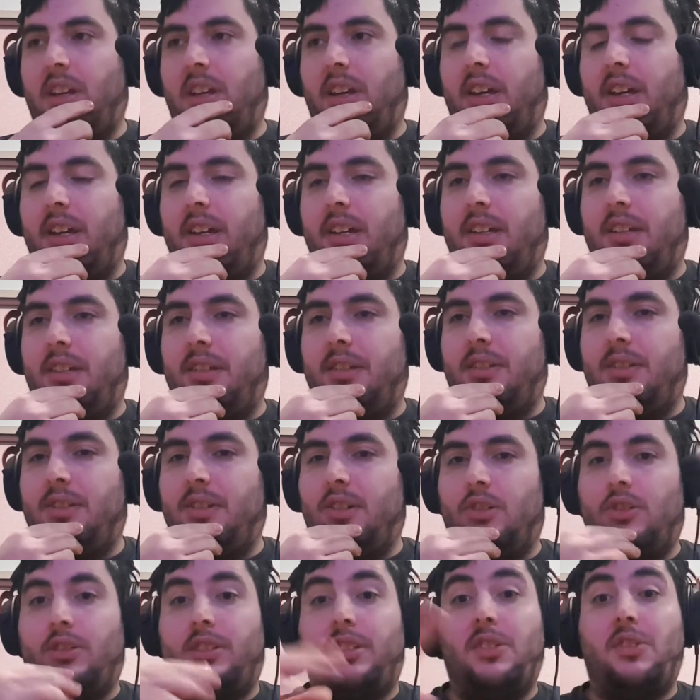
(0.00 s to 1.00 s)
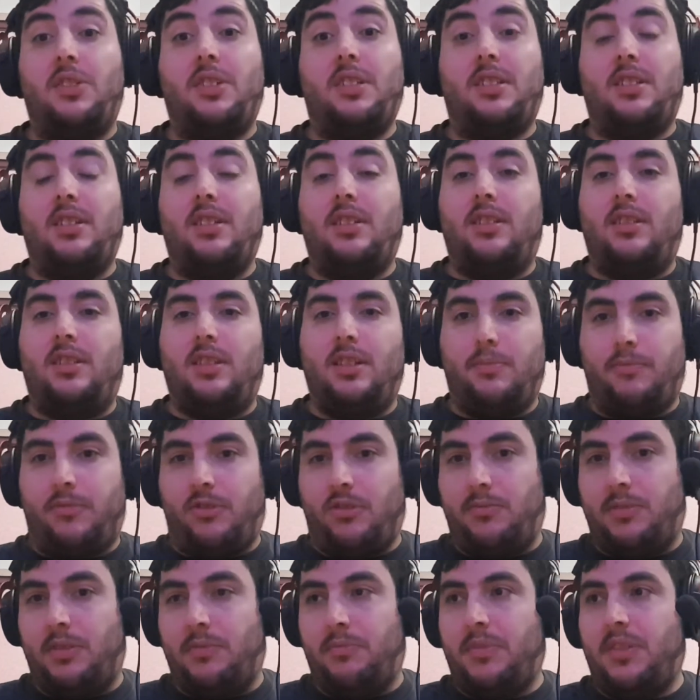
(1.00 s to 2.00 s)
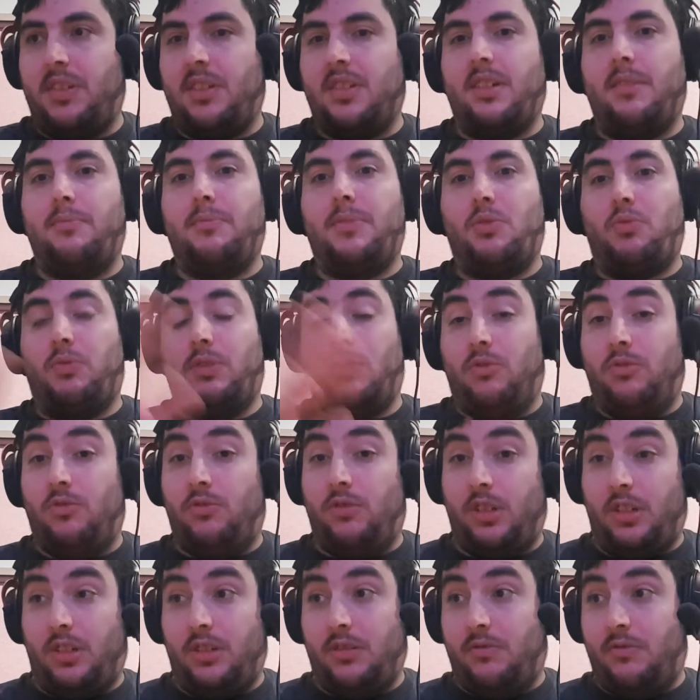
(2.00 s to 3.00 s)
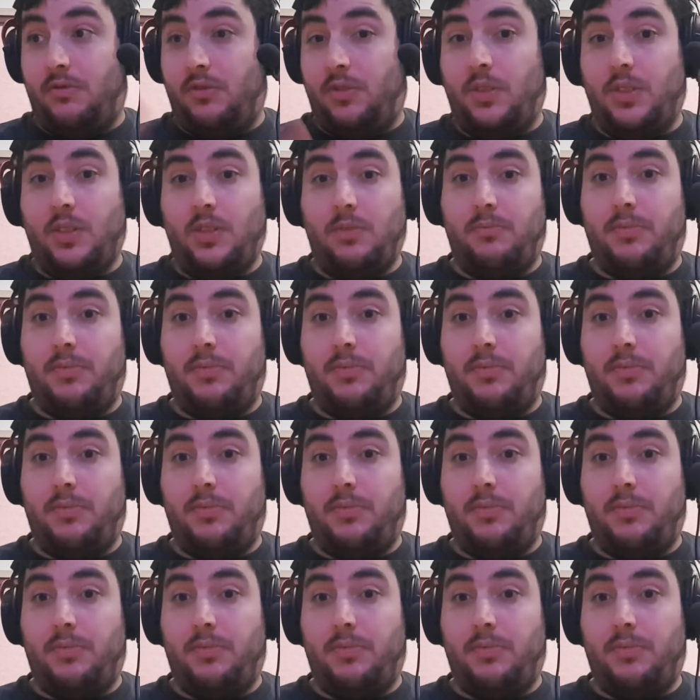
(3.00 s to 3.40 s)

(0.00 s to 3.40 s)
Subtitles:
And this problem stems with all the girls.